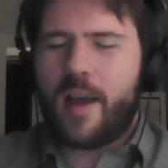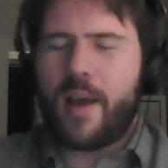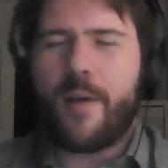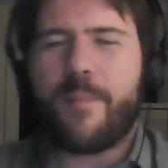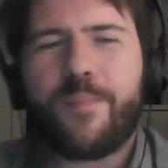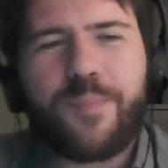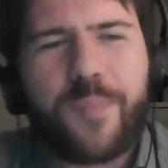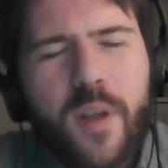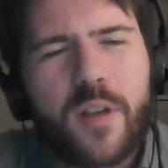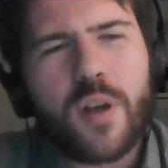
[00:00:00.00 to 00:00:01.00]
Um,
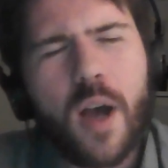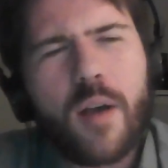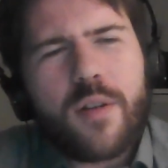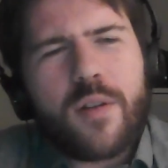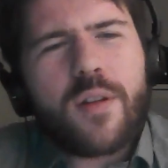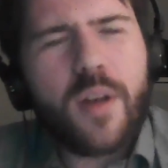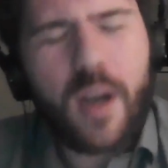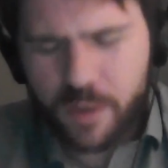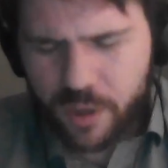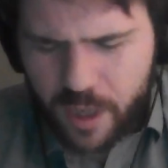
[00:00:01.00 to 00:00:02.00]
so I
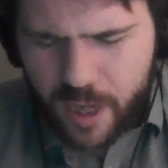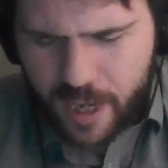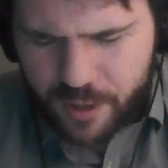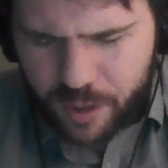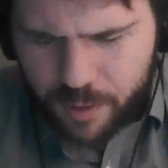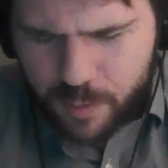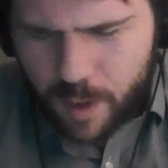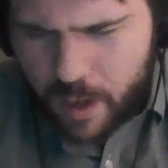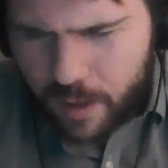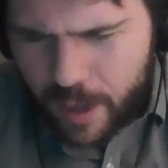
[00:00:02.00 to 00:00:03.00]
was just going to ask you as
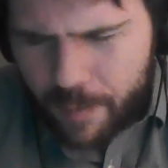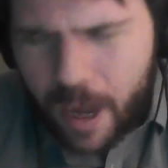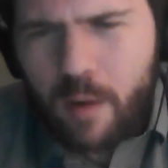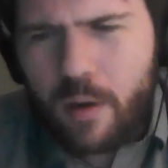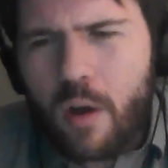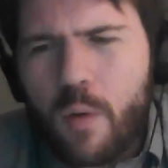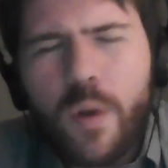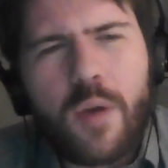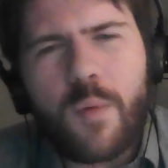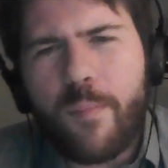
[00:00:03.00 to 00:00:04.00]
well, how long
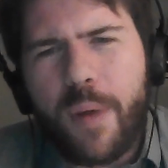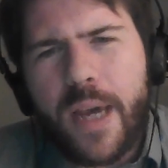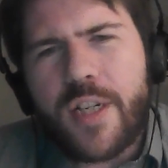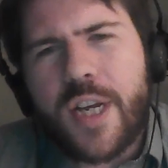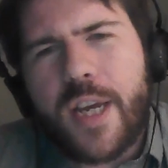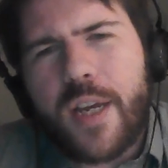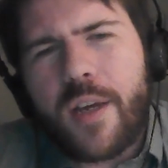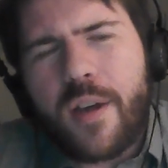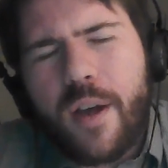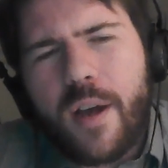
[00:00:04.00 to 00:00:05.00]
were you in
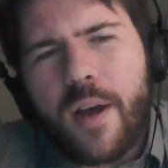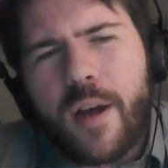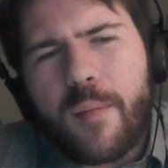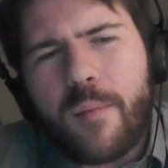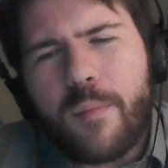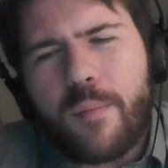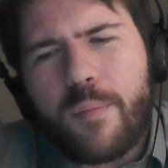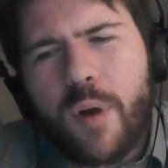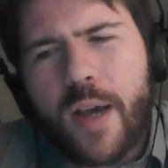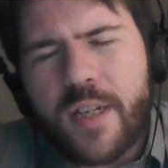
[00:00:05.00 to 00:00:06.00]
Beijing
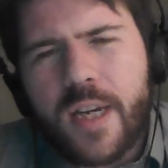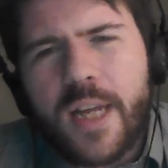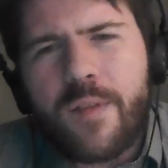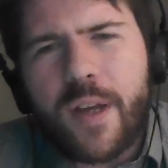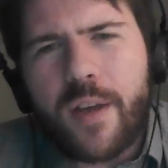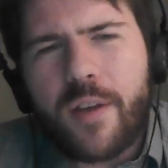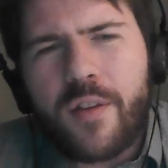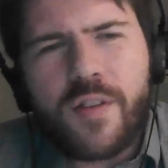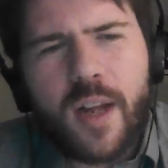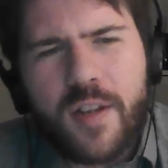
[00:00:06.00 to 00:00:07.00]
prior to leaving? Could
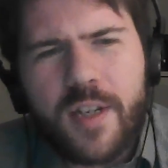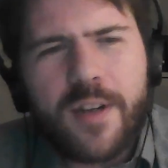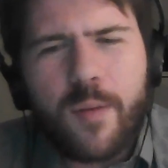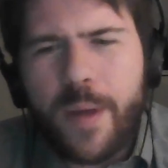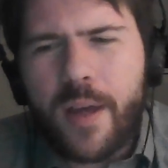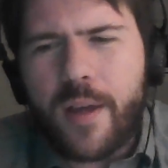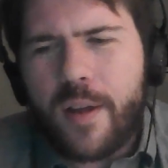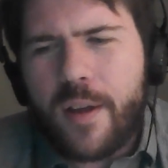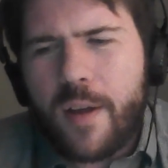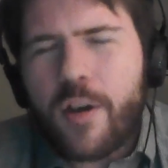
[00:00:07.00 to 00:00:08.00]
you tell us a little bit?
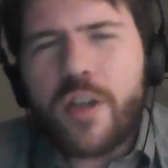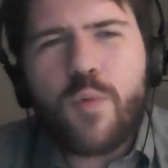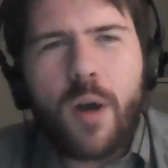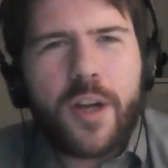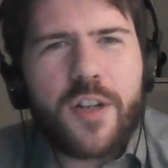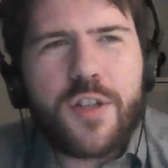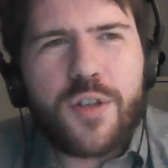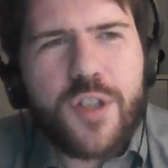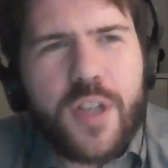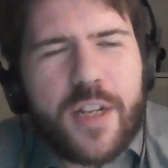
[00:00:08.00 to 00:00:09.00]
Because what I'm going to do
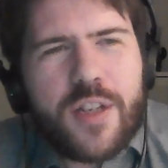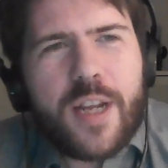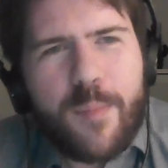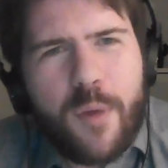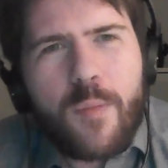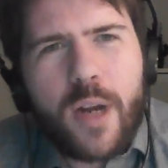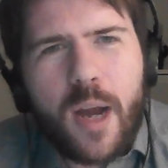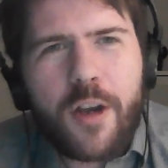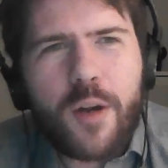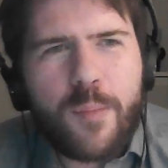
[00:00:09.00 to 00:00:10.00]
in a moment,
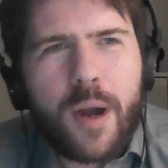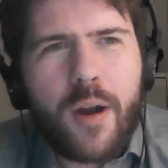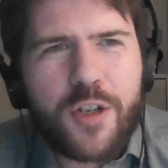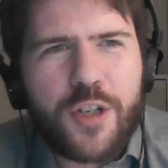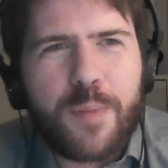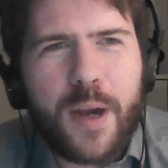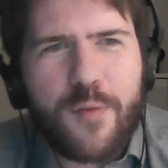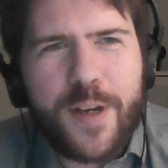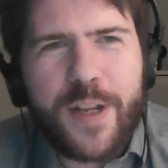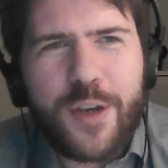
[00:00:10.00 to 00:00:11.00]
I'm going to embarrass you by
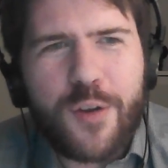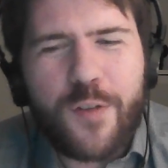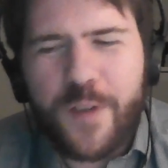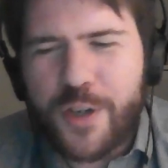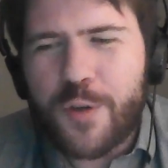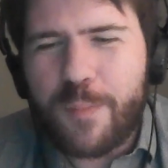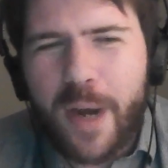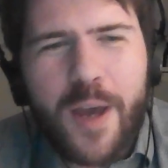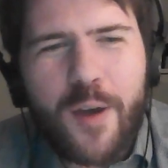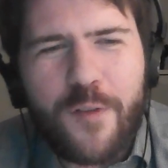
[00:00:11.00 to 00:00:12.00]
reading your official
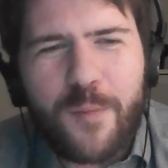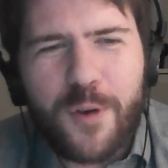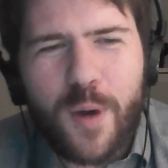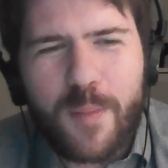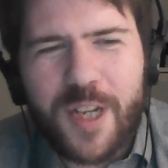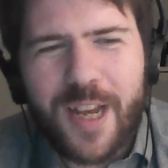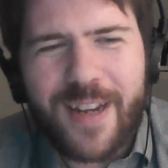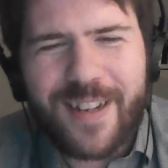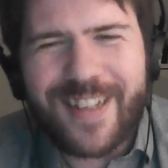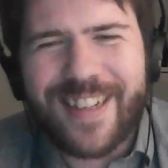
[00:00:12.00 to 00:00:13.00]
bio from your website,
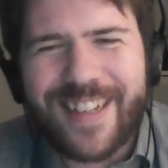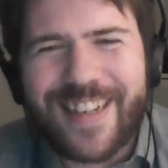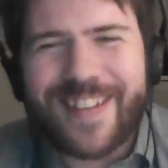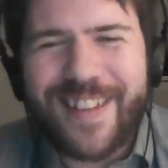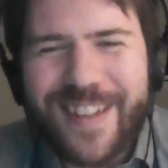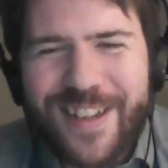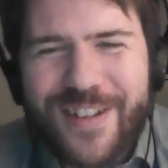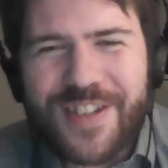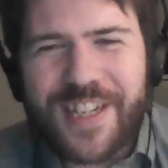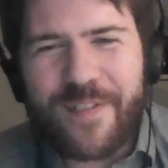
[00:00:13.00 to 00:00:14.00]

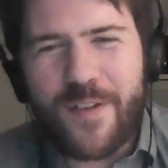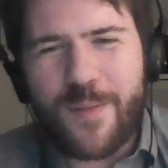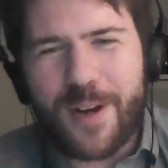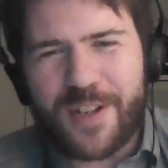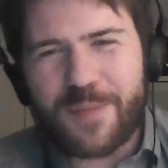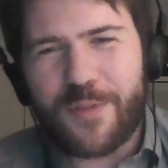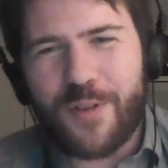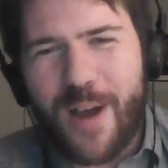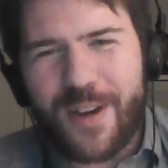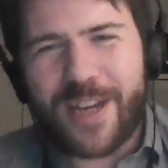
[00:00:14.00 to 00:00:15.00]
just to give everybody some
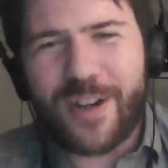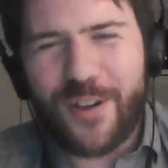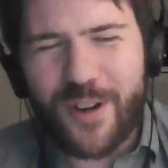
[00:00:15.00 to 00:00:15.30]
grounding and